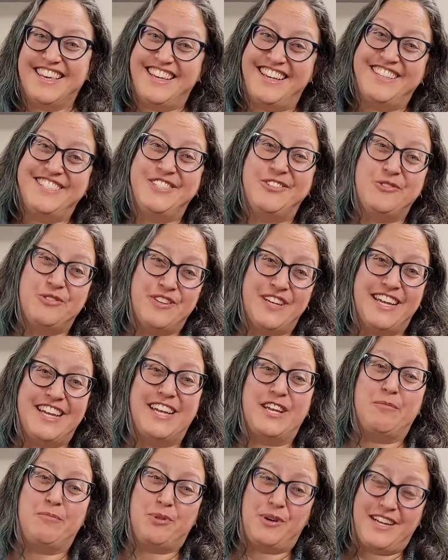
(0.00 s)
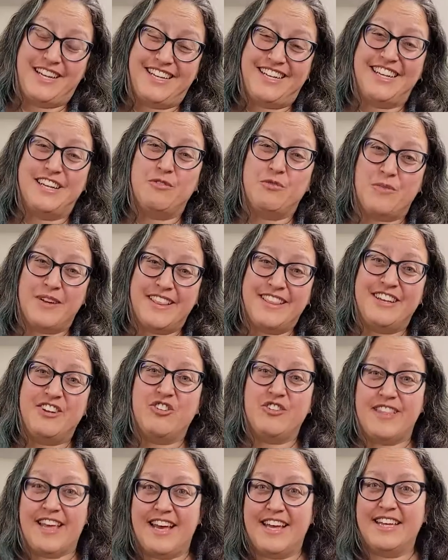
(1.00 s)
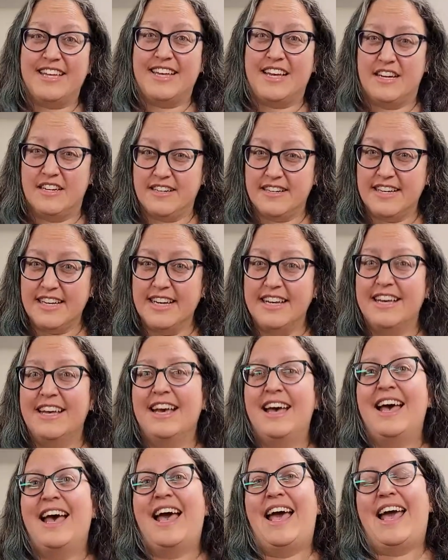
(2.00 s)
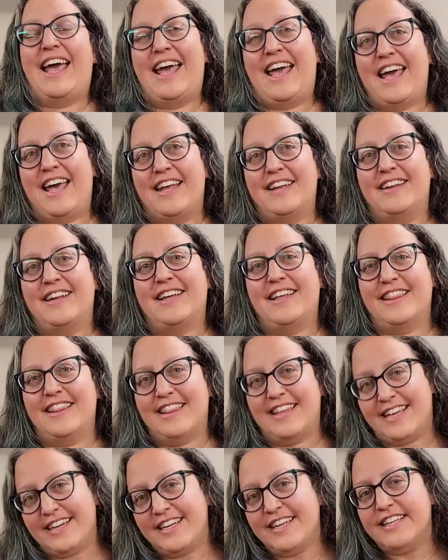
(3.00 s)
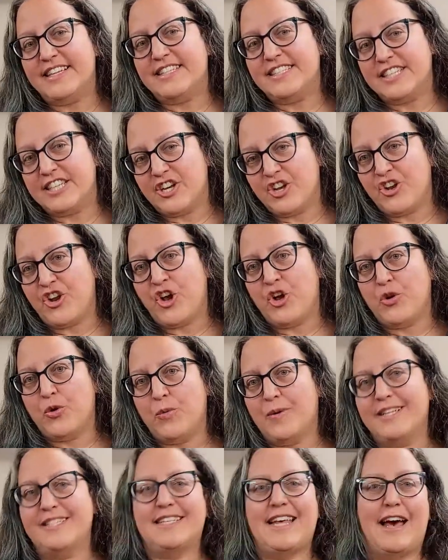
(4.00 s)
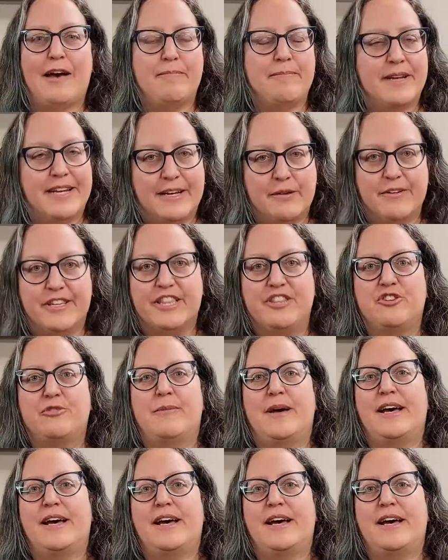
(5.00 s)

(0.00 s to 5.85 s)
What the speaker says: kids who are getting pregnant when they're that young. And they need to know what's happening with their